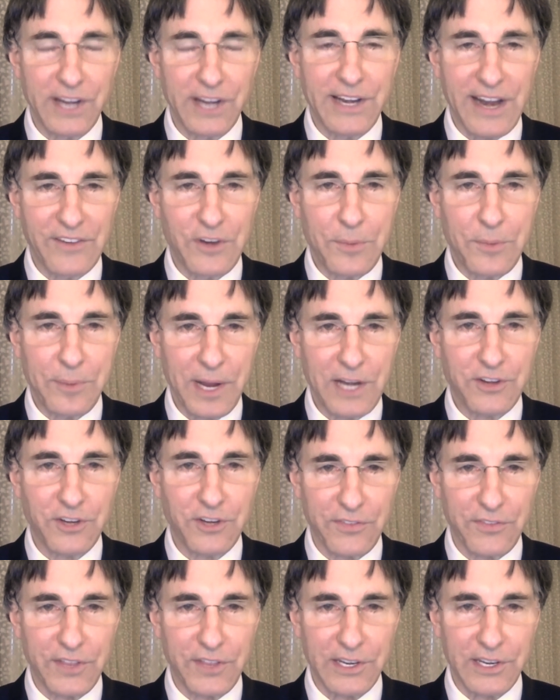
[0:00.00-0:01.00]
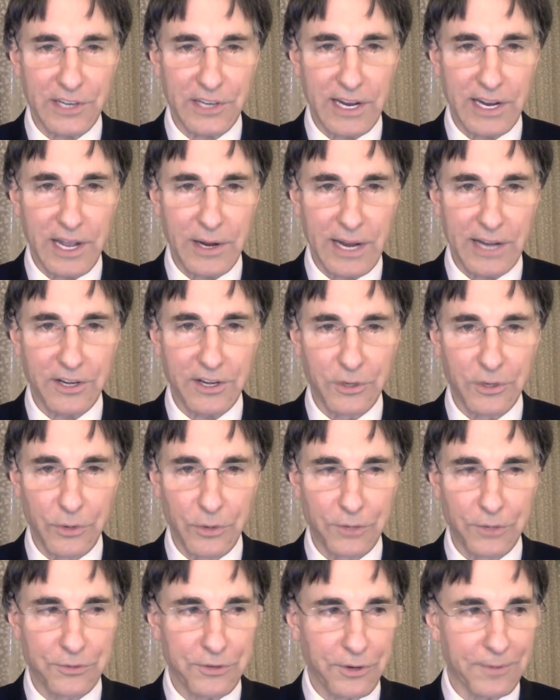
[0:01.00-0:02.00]
and every patient that day I handed a
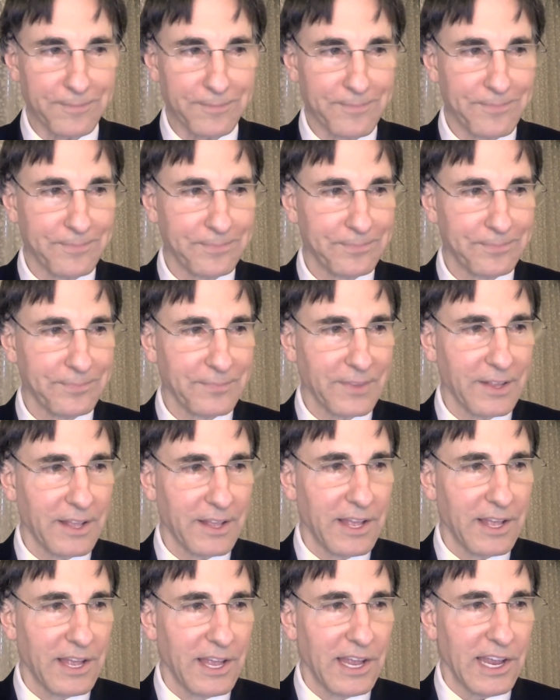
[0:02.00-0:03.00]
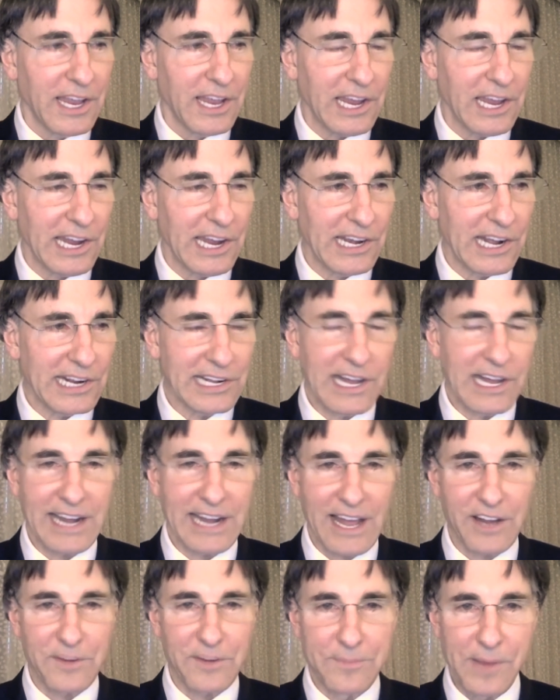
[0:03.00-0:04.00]
rose to. And I got
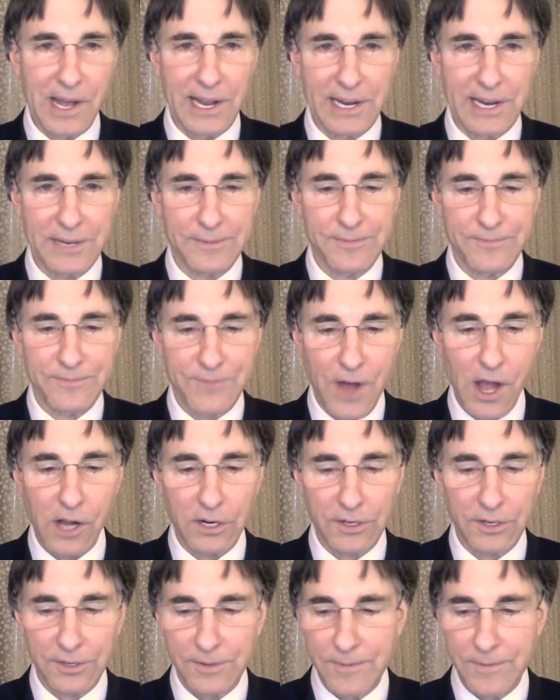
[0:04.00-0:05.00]
out of my funk